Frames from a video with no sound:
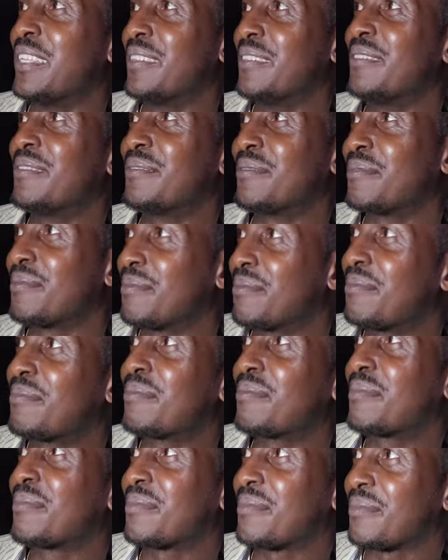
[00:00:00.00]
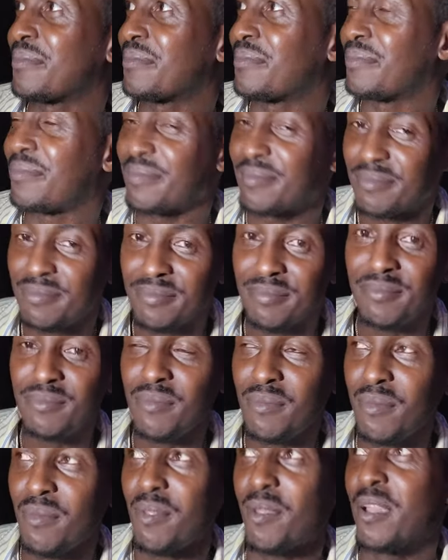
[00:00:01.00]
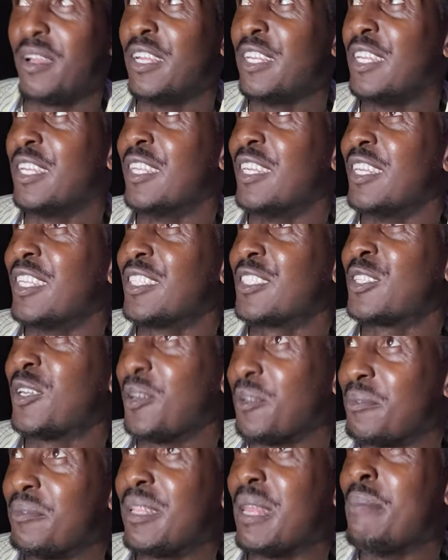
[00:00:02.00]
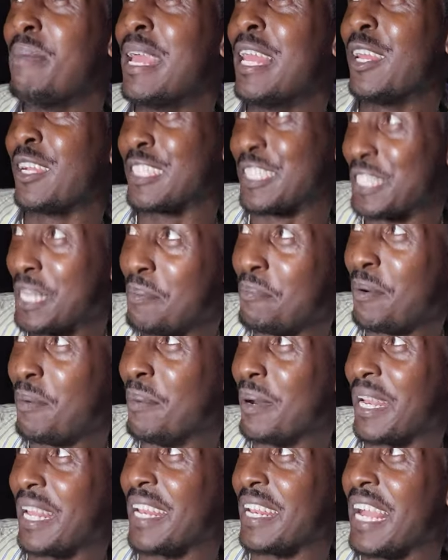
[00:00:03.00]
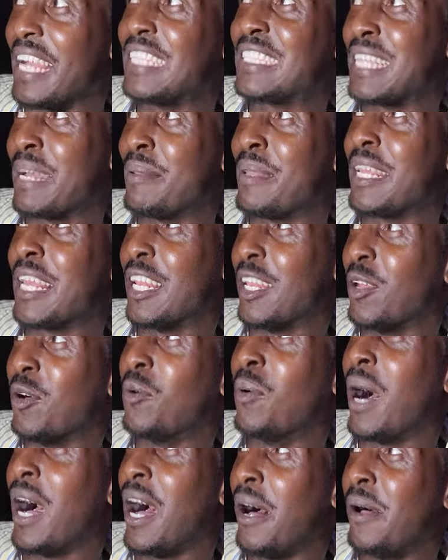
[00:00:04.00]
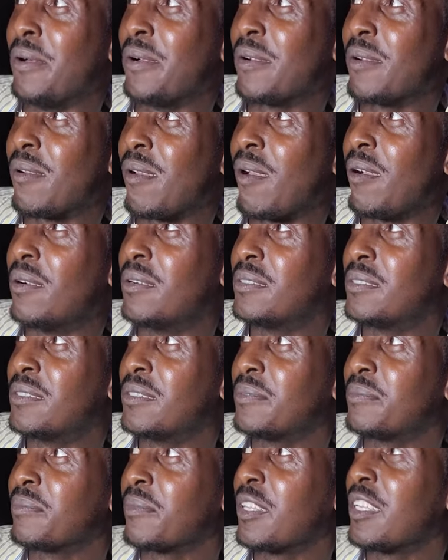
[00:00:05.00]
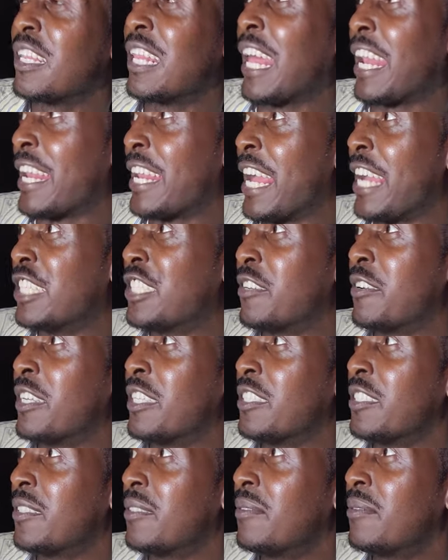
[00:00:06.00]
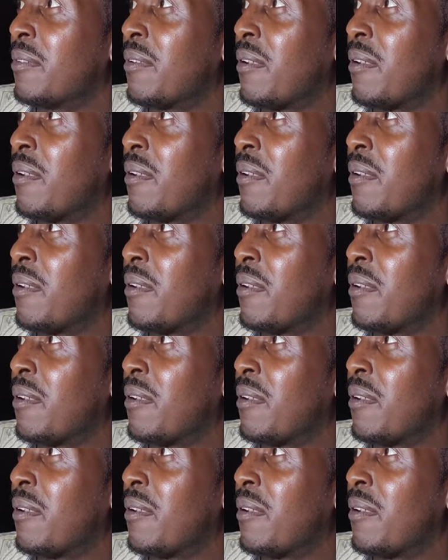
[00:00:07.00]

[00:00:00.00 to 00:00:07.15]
Yeah. Mm-hmm. Right. So they may look simple, but at nighttime they get a little wild. Yeah. A lot of Nigerians.